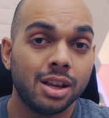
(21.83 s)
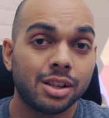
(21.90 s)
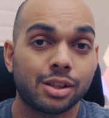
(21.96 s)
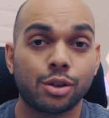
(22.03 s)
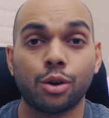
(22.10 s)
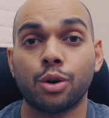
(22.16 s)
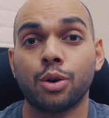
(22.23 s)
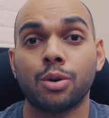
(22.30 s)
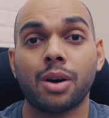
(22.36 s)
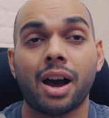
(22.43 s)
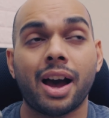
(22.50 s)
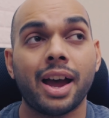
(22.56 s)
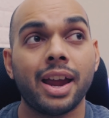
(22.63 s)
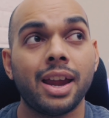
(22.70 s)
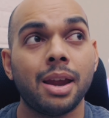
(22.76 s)
So
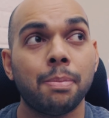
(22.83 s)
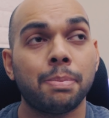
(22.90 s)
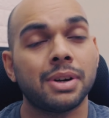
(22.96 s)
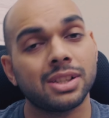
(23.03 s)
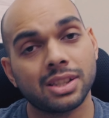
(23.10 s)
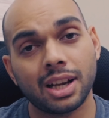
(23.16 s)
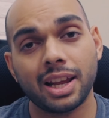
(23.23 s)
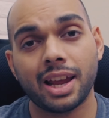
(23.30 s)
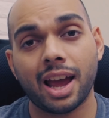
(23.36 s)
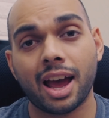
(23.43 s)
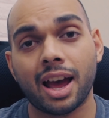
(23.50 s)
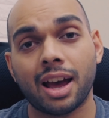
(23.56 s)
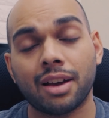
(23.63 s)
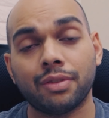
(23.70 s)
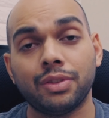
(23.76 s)
I personally
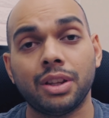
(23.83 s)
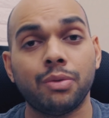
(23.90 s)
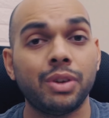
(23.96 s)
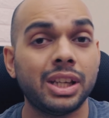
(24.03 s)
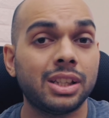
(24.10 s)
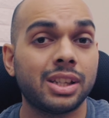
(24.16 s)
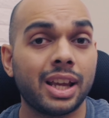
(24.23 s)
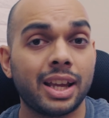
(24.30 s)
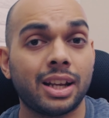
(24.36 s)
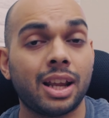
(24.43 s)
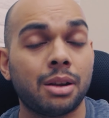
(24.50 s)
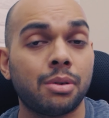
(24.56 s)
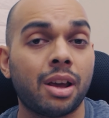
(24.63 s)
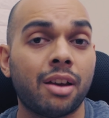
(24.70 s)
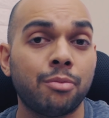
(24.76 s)
have the V10
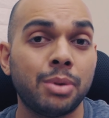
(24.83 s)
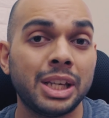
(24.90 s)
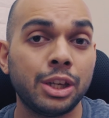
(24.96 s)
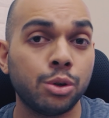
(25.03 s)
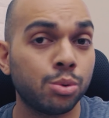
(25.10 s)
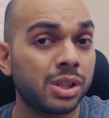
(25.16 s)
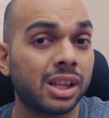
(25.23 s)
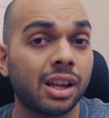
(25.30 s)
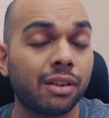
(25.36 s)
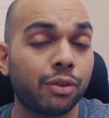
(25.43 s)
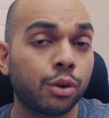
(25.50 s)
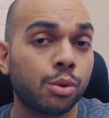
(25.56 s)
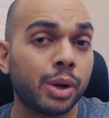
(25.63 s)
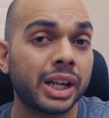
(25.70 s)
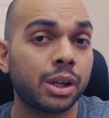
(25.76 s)
and have been using it
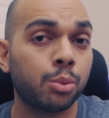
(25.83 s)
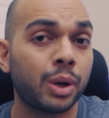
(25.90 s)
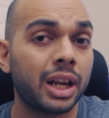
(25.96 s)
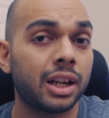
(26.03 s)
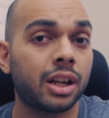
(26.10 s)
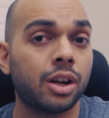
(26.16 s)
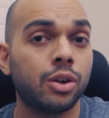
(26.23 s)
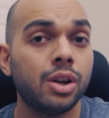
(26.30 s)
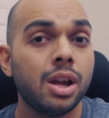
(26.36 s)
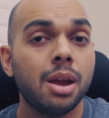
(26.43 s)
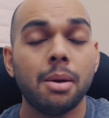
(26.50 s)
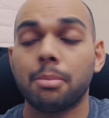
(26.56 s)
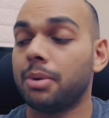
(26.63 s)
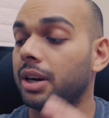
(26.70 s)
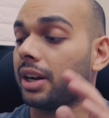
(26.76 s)
for quite a while now,
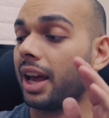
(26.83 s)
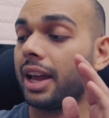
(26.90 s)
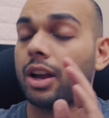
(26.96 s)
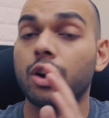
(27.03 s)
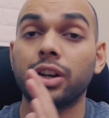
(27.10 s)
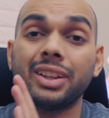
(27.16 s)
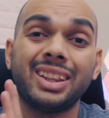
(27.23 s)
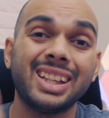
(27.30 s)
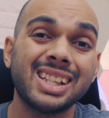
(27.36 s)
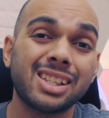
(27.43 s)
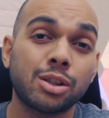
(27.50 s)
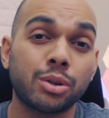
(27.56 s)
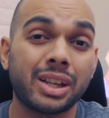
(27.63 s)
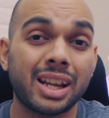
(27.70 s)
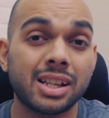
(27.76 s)
but I got
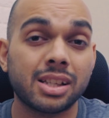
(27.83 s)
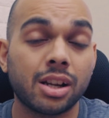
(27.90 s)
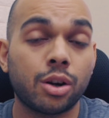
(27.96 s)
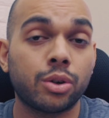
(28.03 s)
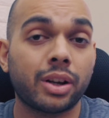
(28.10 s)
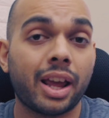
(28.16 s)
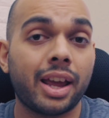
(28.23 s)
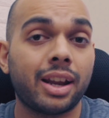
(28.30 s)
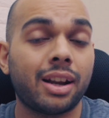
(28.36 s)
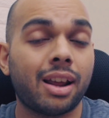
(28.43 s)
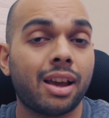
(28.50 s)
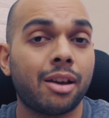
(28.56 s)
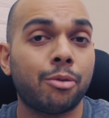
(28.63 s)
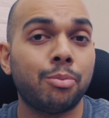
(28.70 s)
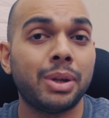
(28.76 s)
this to test out, and
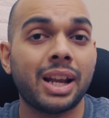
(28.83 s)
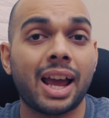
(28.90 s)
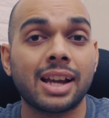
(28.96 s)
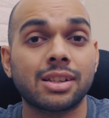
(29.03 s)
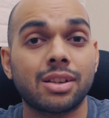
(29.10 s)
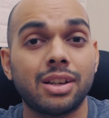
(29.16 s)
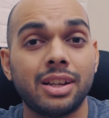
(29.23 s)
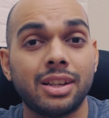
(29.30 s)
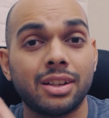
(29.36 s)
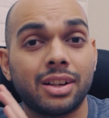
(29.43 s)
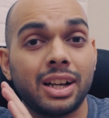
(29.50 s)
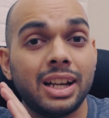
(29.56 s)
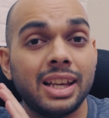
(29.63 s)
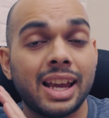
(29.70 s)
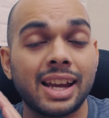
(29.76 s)
I've been actually
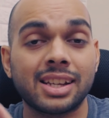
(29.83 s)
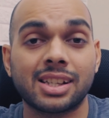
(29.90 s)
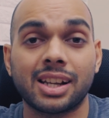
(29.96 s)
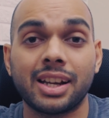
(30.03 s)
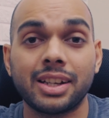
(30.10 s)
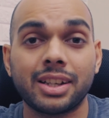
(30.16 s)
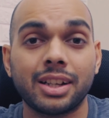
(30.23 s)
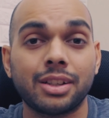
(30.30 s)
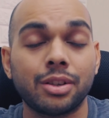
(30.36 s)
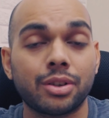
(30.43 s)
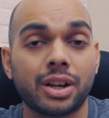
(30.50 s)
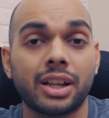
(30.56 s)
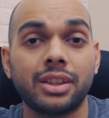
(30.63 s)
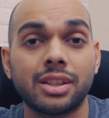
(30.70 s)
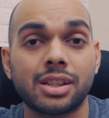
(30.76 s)
really excited to
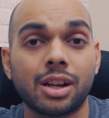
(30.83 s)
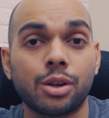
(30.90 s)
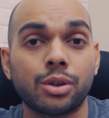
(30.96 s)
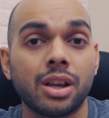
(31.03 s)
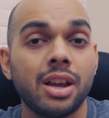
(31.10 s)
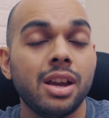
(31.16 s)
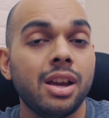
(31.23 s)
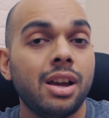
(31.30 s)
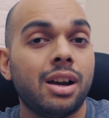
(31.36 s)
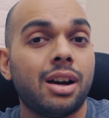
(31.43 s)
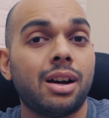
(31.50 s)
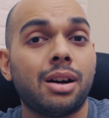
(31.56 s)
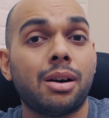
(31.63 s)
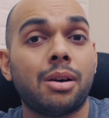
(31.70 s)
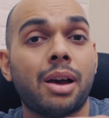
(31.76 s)
try this out.
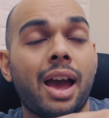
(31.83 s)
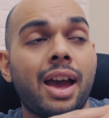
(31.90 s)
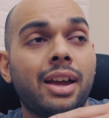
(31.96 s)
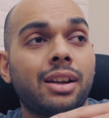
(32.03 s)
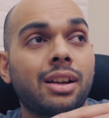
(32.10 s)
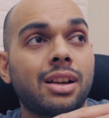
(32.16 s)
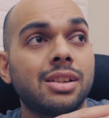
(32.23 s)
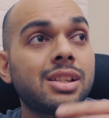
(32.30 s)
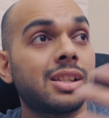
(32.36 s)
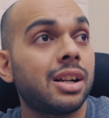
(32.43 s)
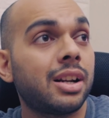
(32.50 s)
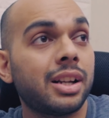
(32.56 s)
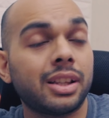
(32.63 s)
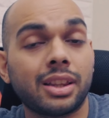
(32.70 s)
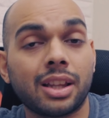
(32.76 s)
And
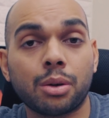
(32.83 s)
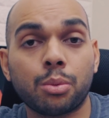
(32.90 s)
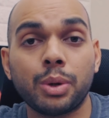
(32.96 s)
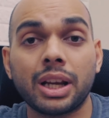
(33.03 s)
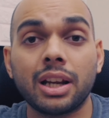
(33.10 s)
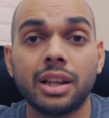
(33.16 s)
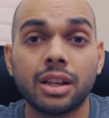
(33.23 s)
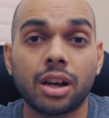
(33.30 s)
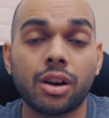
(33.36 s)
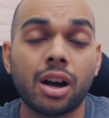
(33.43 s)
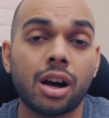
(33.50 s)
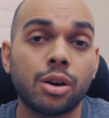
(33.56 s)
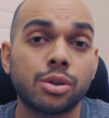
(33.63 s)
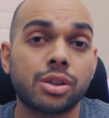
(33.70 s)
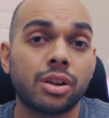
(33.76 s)
considering that we clean our
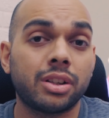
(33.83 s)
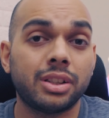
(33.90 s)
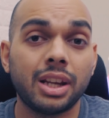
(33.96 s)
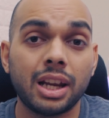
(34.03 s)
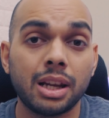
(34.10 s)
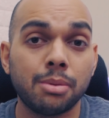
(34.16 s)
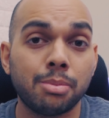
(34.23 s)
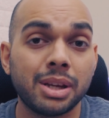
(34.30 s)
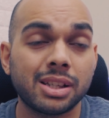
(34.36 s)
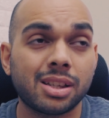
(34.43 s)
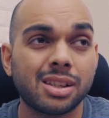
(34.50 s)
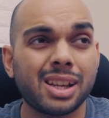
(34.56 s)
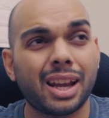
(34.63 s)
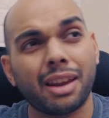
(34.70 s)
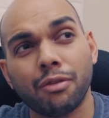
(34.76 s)
house on a daily
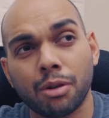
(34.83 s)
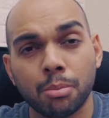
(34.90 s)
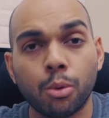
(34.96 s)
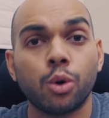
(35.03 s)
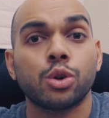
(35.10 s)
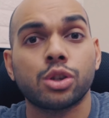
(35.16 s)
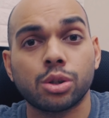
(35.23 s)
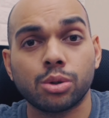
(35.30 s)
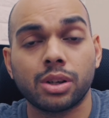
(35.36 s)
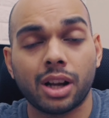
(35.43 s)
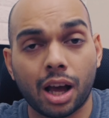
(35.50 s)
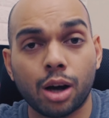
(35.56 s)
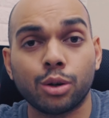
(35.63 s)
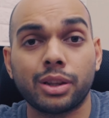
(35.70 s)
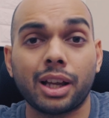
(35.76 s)
basis, and even more so
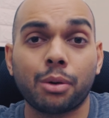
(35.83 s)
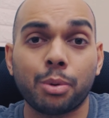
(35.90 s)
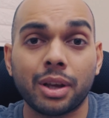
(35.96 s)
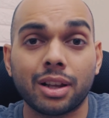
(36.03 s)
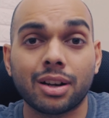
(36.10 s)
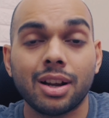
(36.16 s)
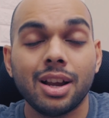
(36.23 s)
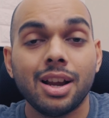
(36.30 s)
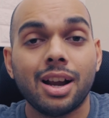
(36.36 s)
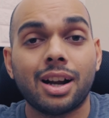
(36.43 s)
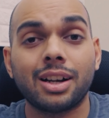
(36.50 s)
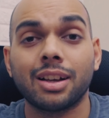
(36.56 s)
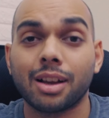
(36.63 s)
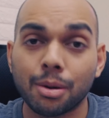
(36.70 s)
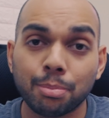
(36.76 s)
now that we are
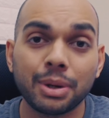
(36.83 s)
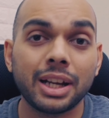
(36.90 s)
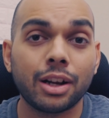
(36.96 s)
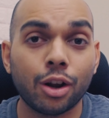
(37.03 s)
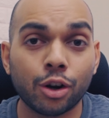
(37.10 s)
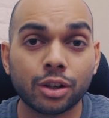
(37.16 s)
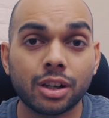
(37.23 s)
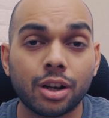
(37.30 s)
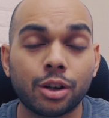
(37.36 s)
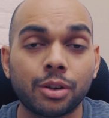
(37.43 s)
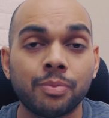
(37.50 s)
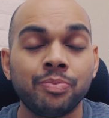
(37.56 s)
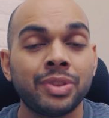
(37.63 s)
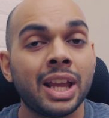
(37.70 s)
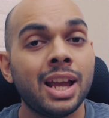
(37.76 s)
under complete lockdown,